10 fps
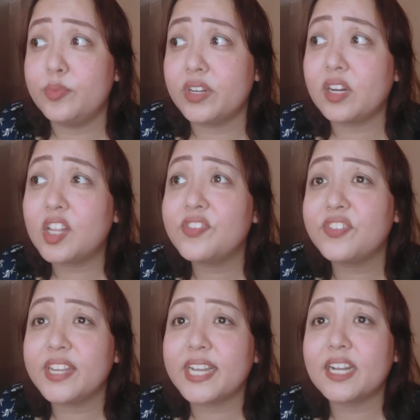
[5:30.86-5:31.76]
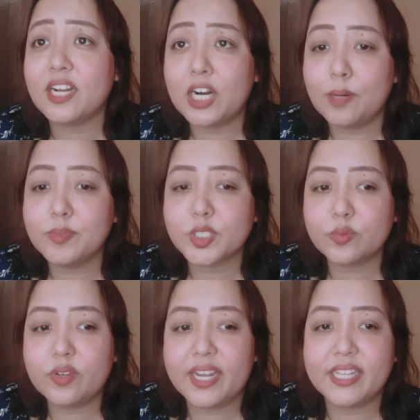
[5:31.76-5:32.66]
the conflict comes
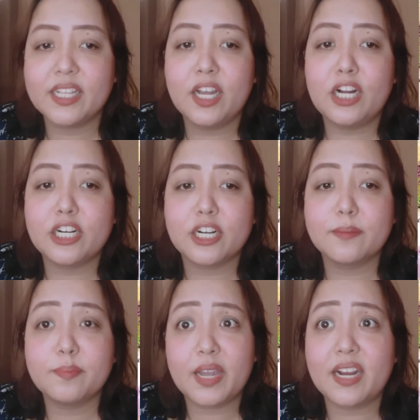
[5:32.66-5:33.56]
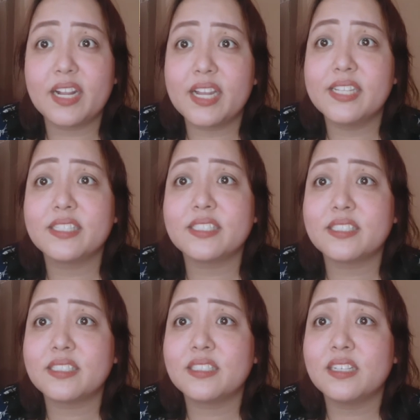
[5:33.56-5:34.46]
when her parents,
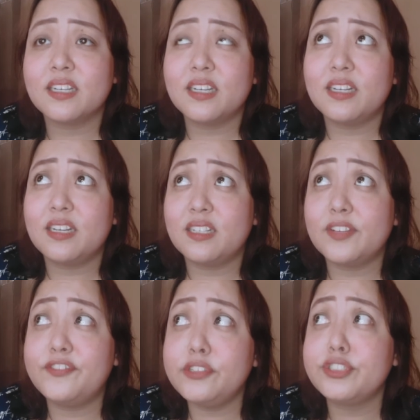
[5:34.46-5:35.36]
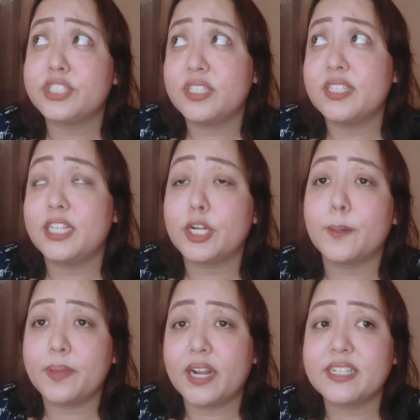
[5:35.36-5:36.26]
the future that
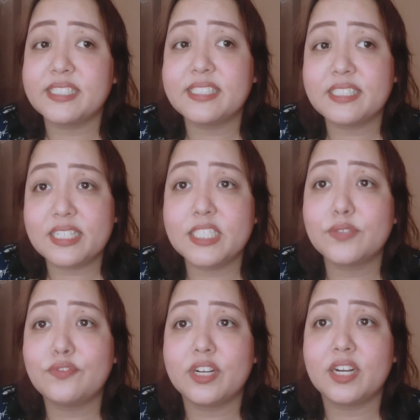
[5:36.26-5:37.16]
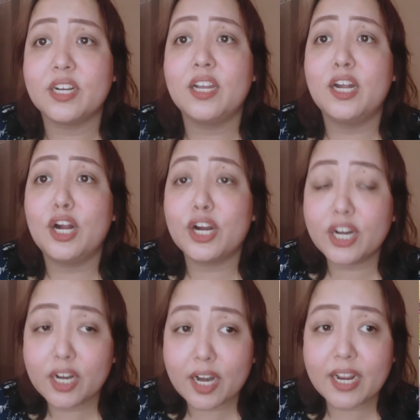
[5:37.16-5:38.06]
her parents sees for
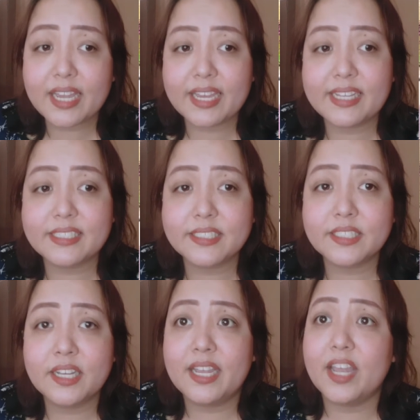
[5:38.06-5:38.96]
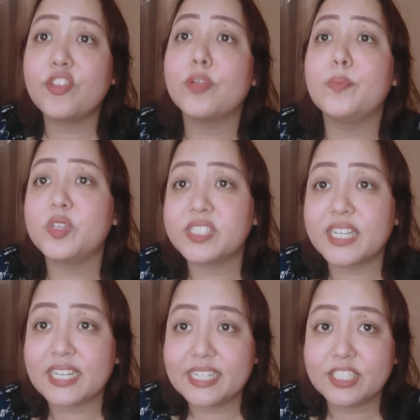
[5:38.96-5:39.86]
her is in the
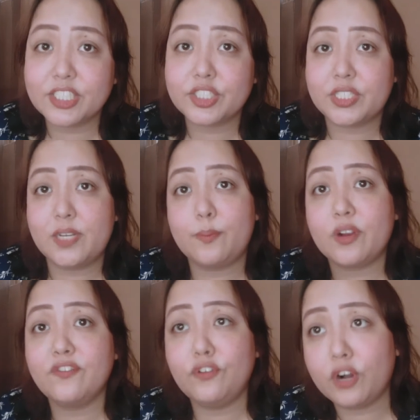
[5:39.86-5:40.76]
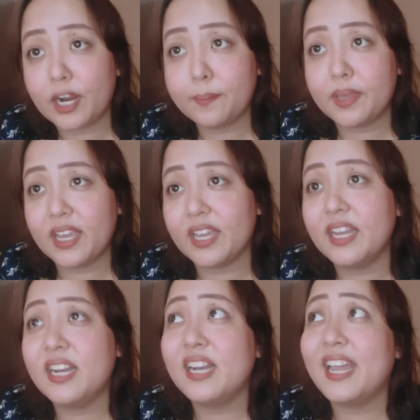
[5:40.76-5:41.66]
music industry, performing
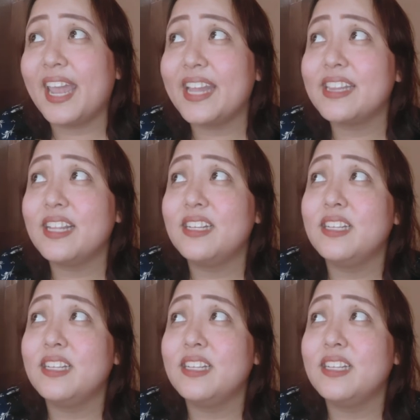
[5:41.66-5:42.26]
and